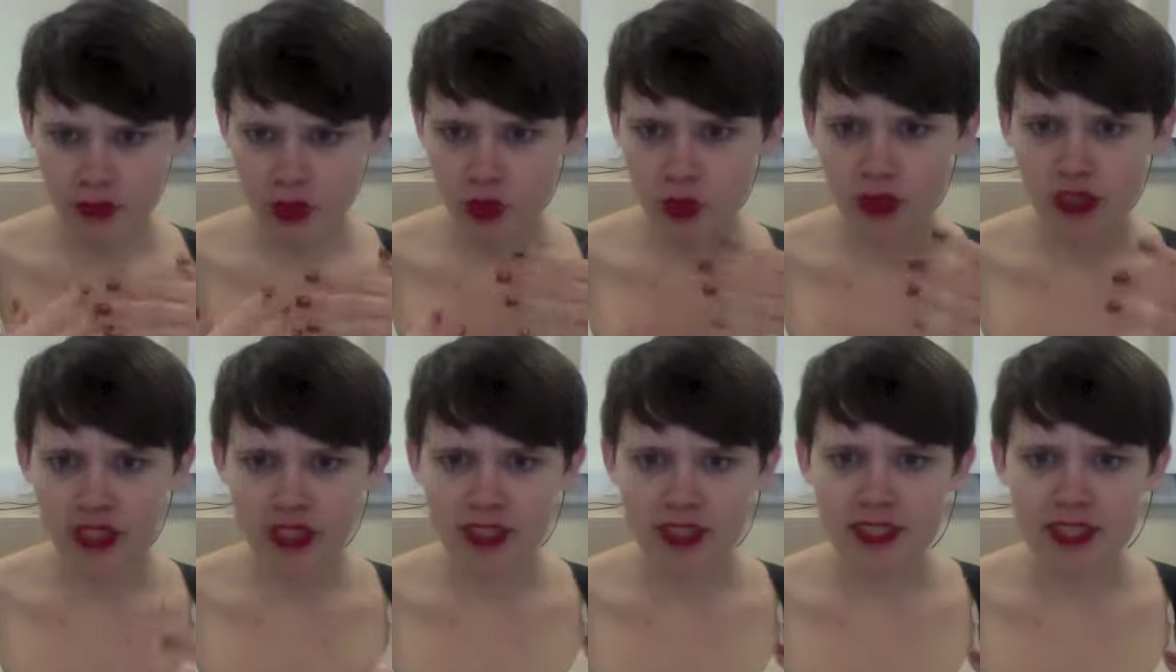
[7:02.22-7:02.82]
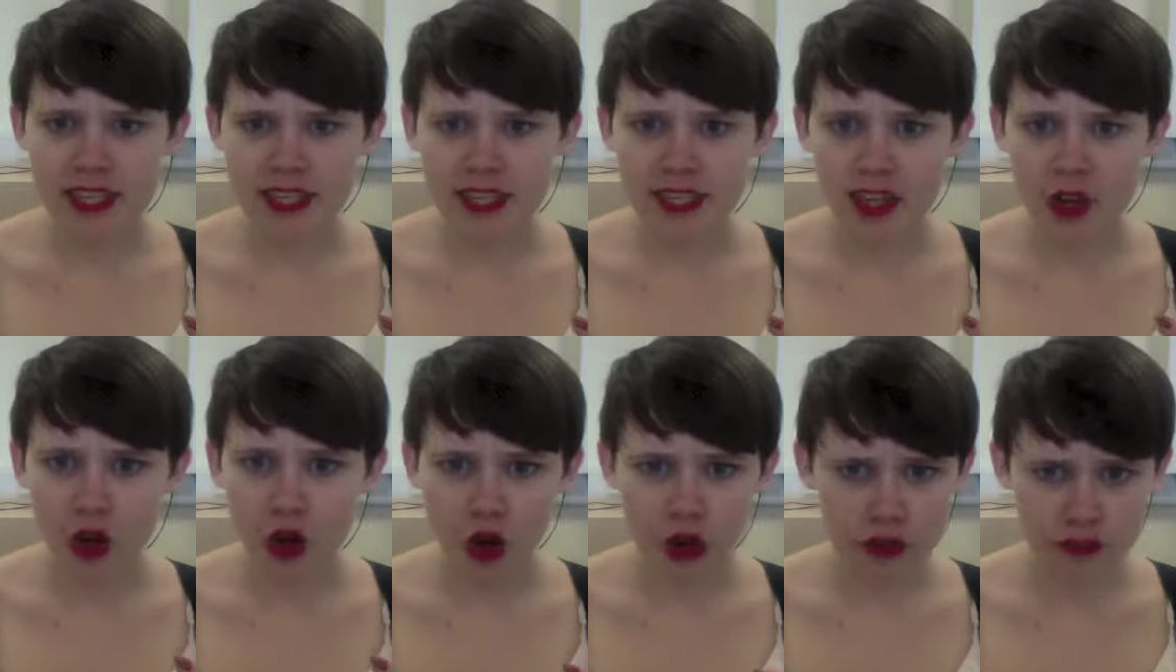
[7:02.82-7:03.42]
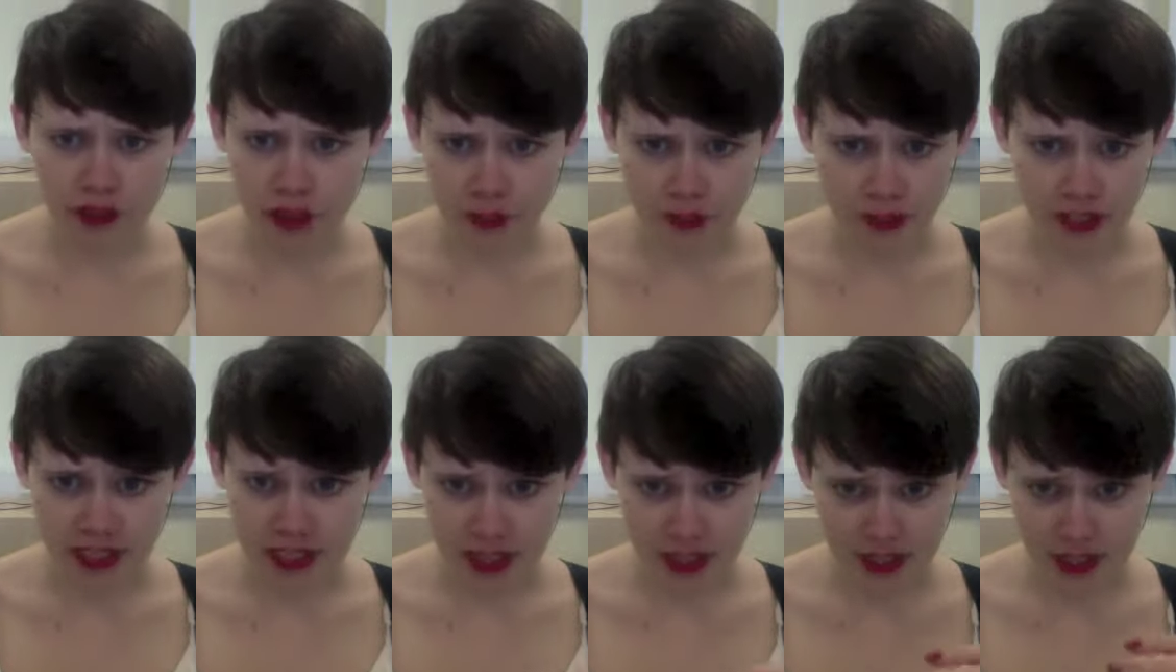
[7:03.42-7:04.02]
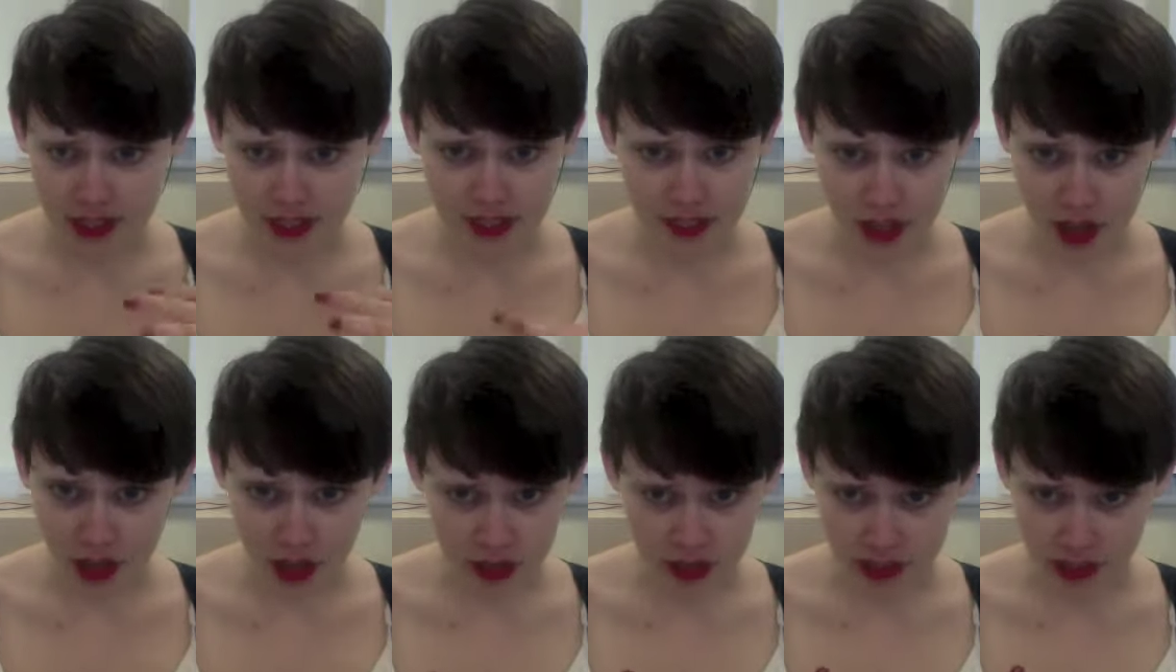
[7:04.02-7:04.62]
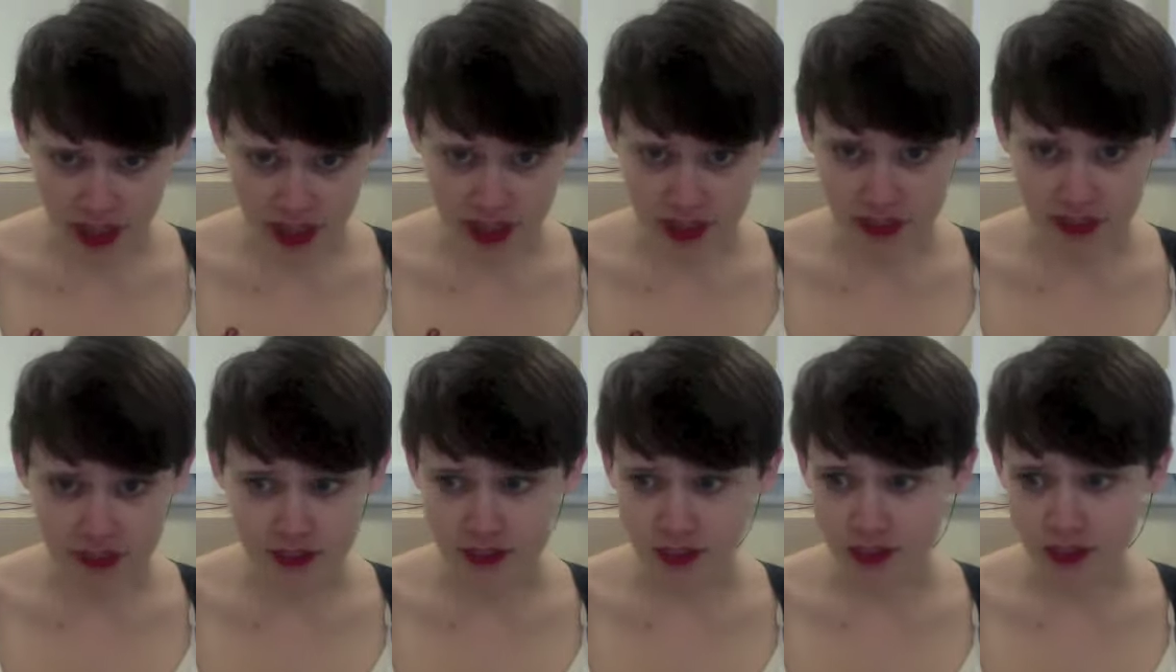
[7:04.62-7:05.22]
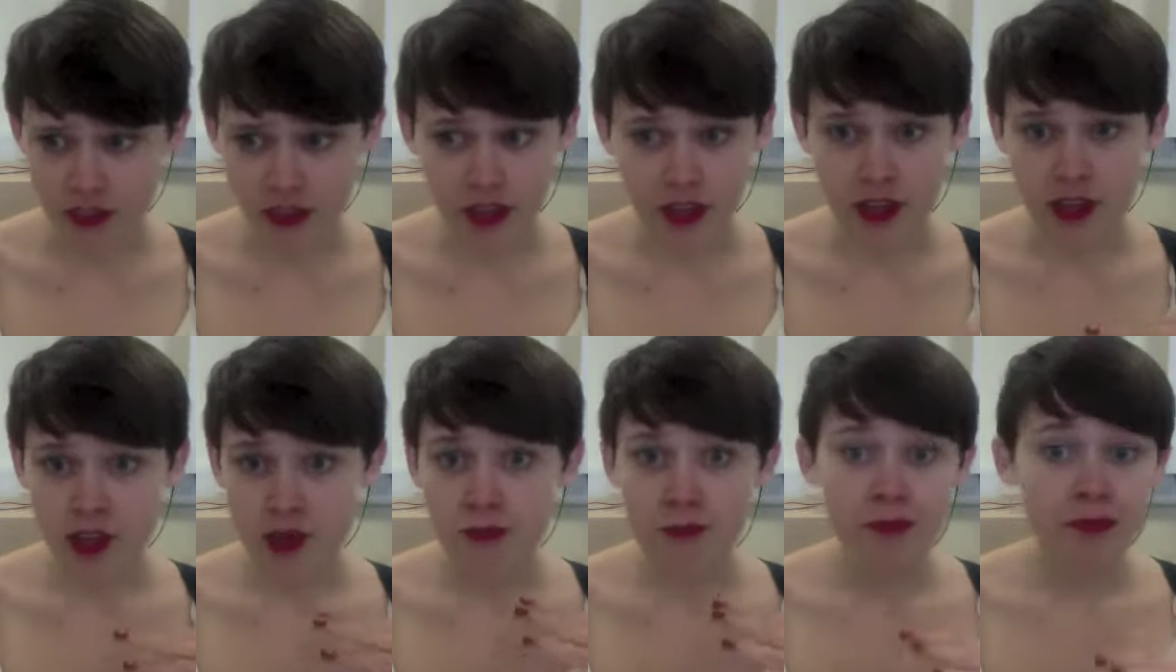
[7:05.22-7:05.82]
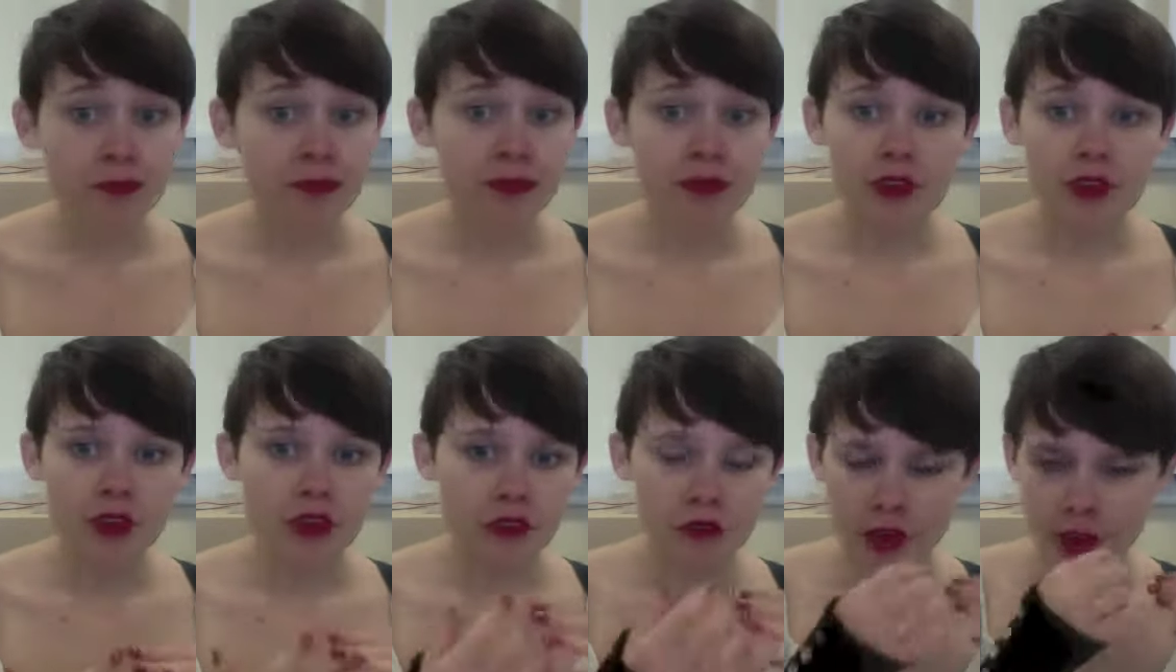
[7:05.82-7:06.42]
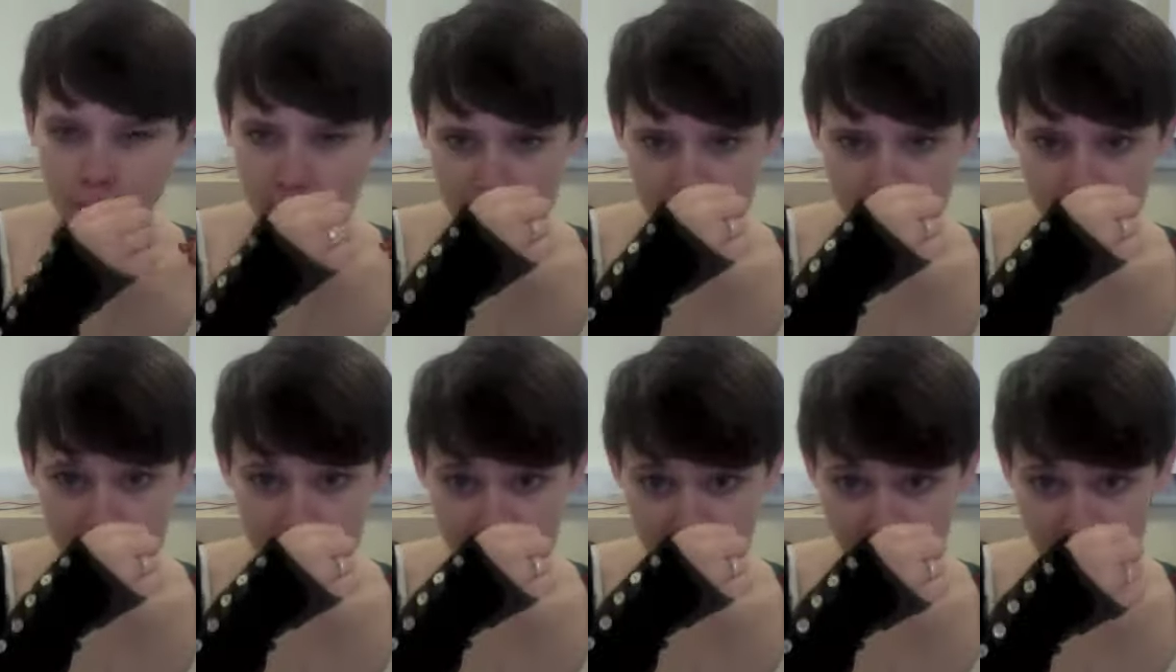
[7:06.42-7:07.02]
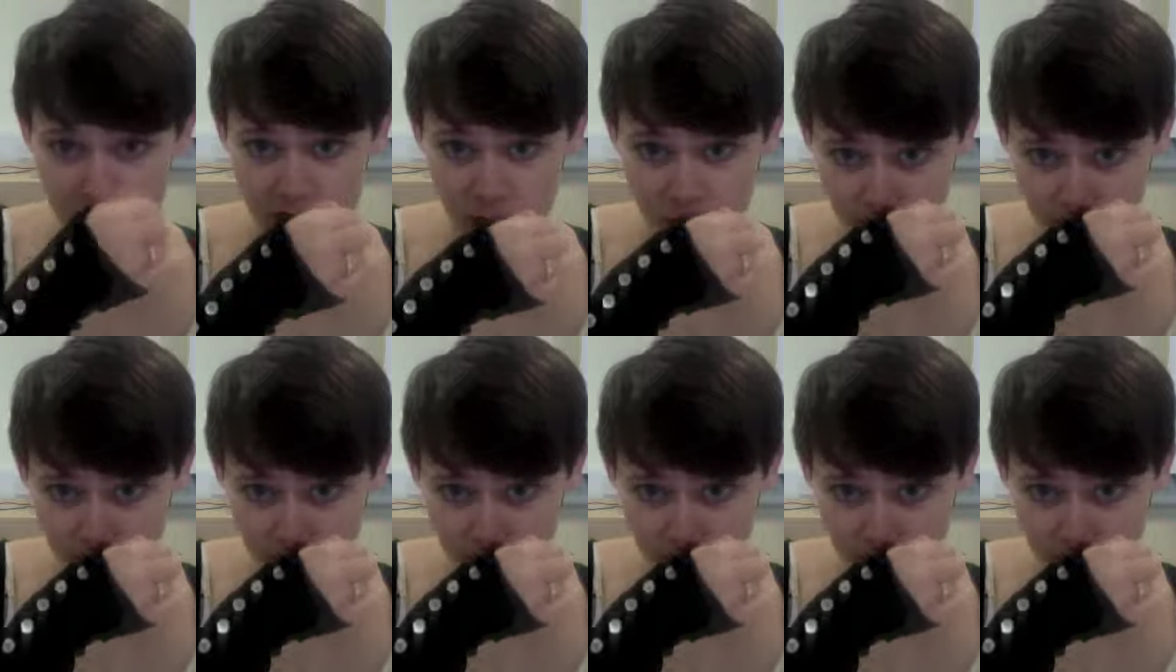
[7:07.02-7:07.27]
audience that tend to like horror films tend to like darker things and rebel things. So I had to